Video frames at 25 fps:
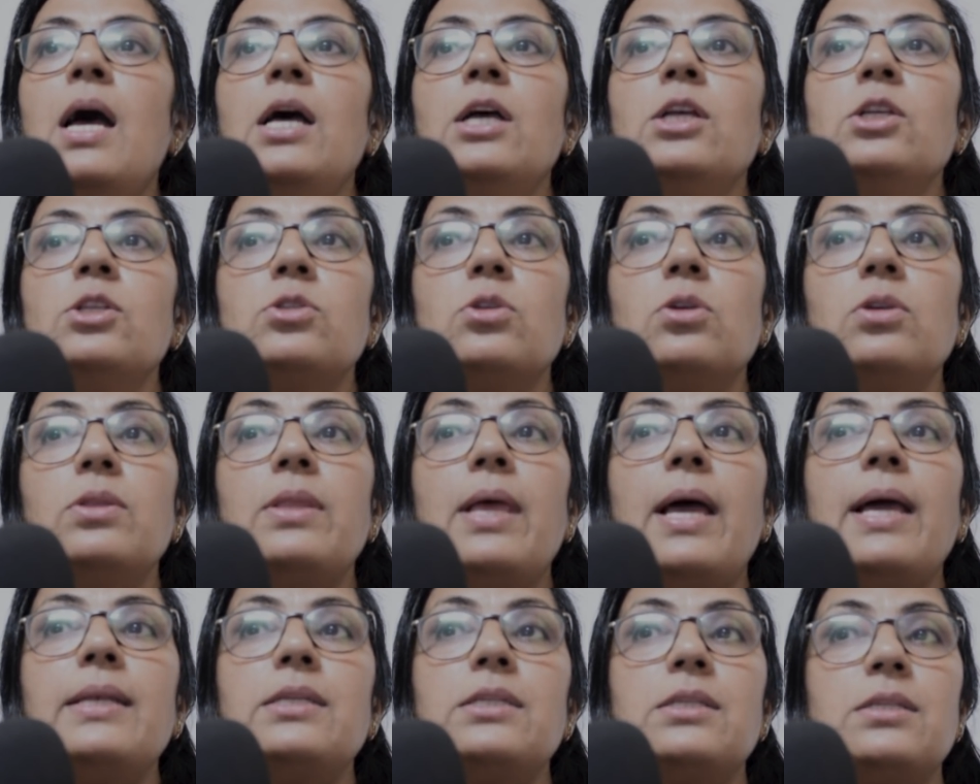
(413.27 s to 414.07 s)
So
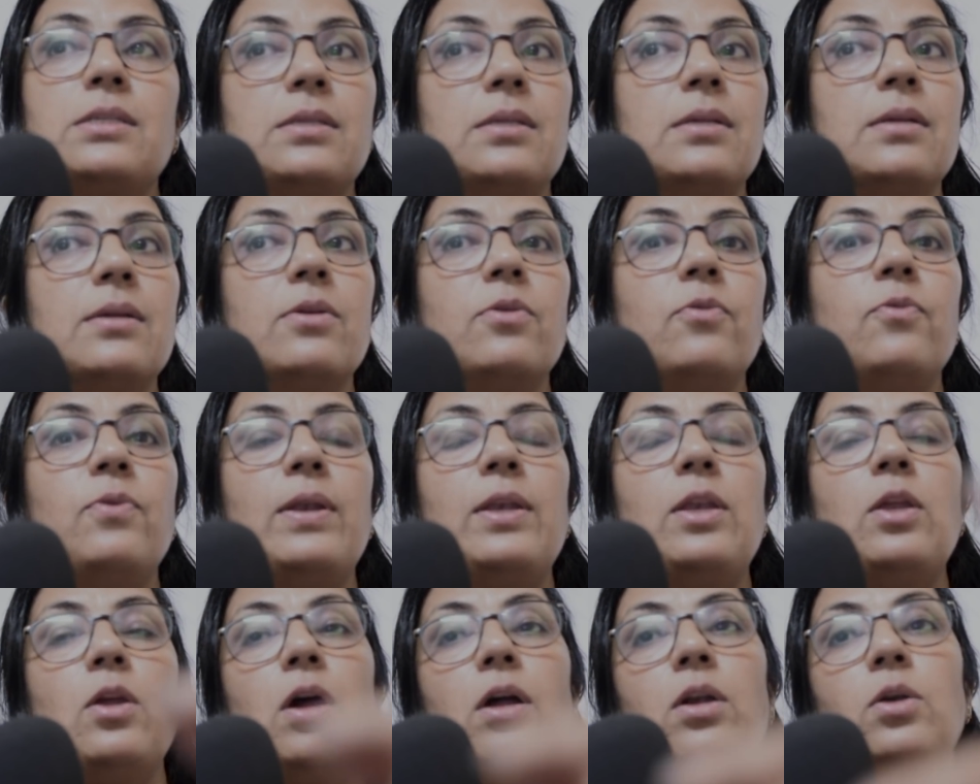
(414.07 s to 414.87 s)
that
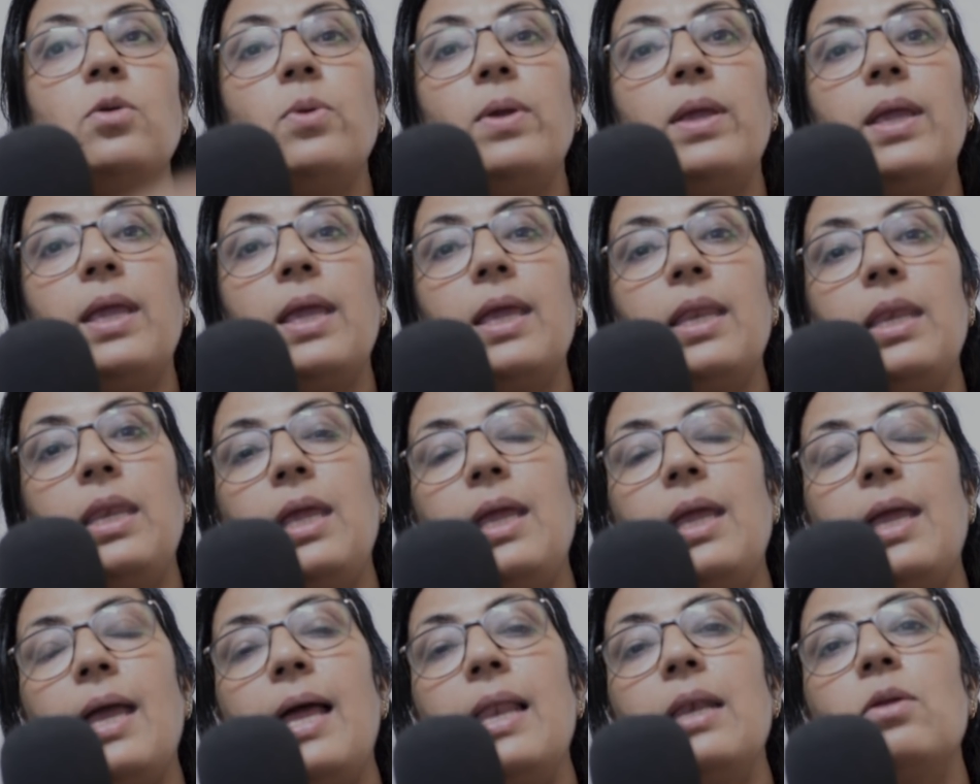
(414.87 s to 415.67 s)
when you are doing
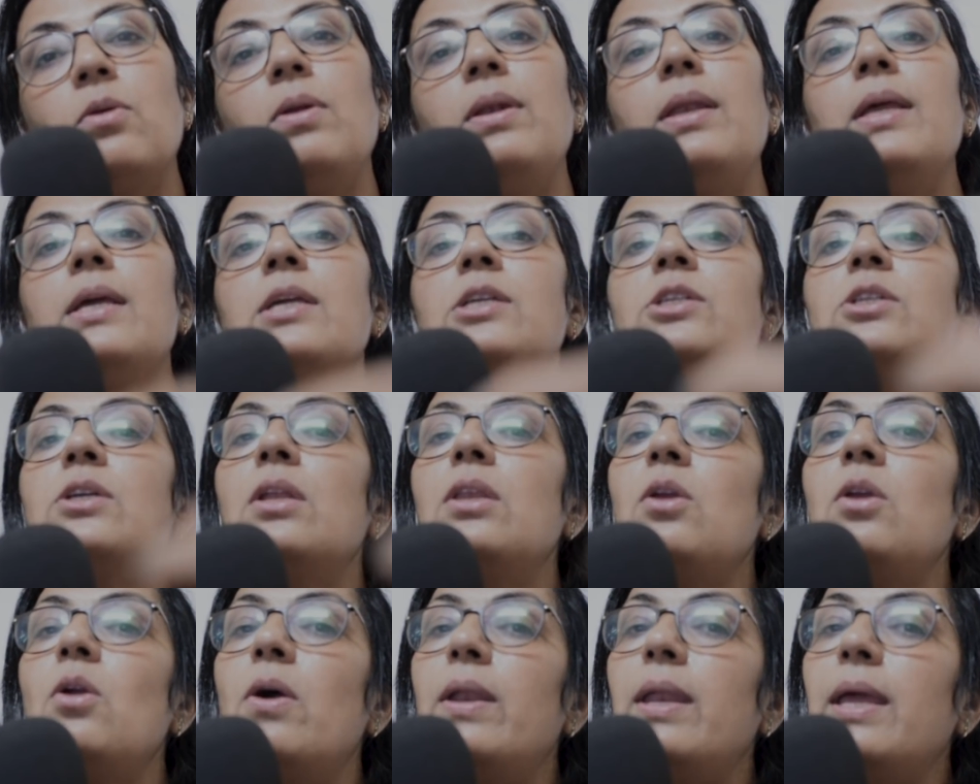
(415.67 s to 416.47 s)
any calculation,
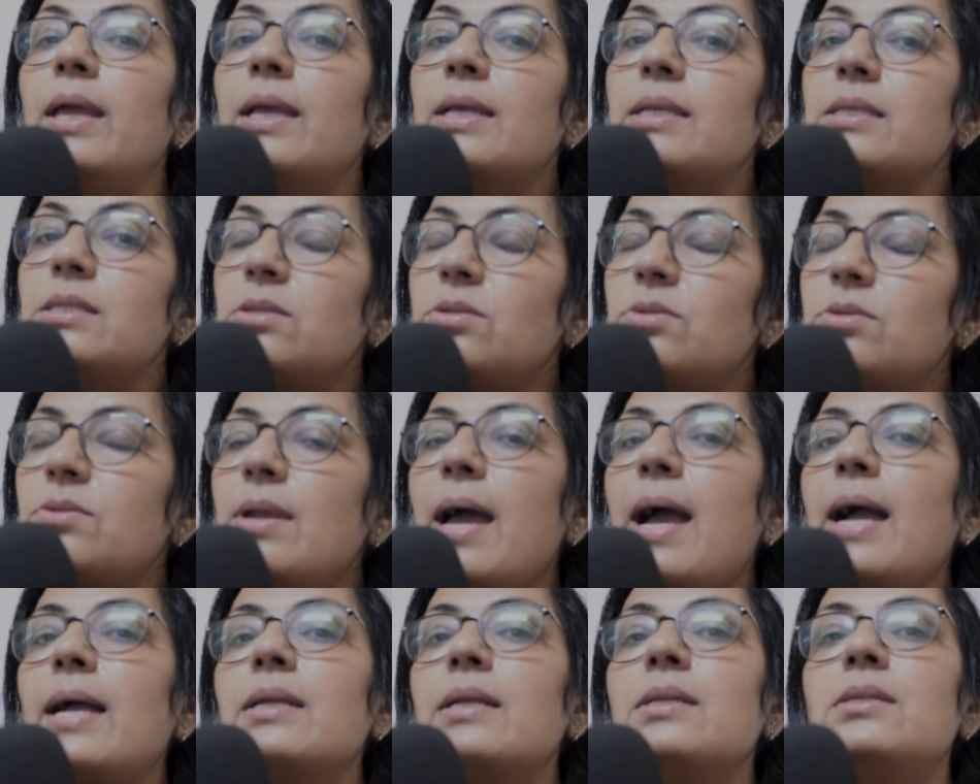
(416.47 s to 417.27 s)
you are
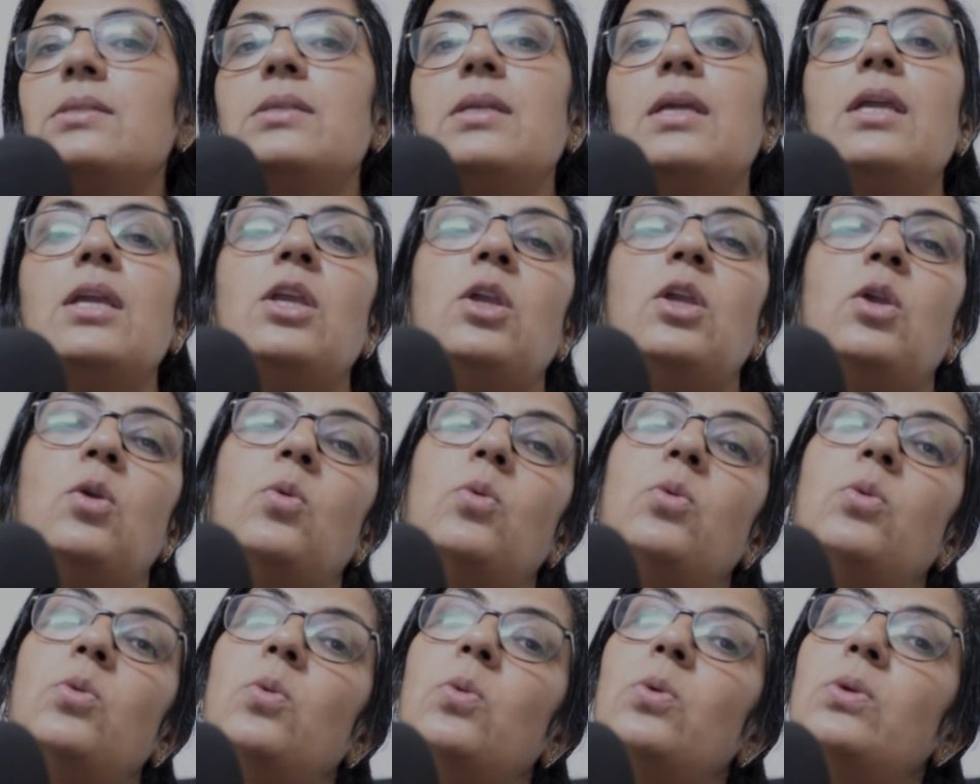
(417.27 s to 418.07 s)
extracting,
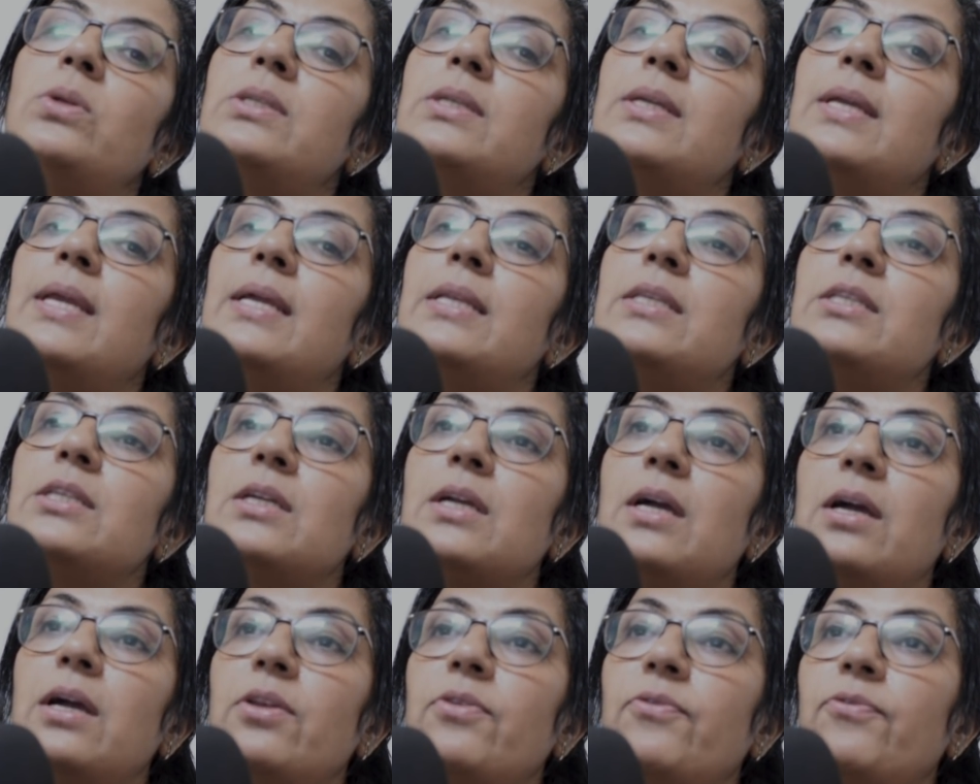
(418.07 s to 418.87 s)
you don't get
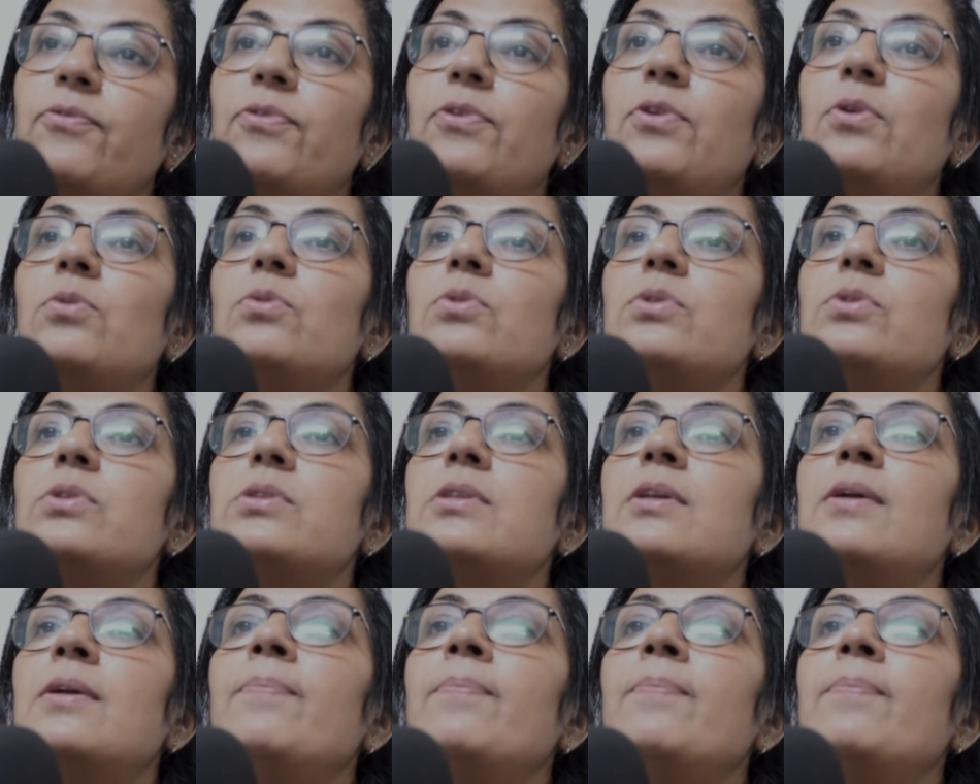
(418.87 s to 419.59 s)
confused.